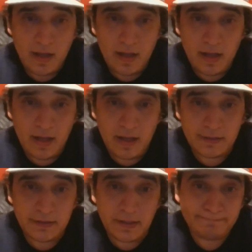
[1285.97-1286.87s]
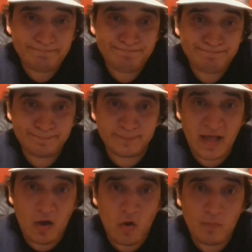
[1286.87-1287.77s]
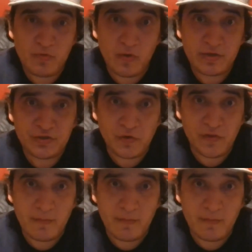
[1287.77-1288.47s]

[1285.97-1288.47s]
and I hope you enjoy them.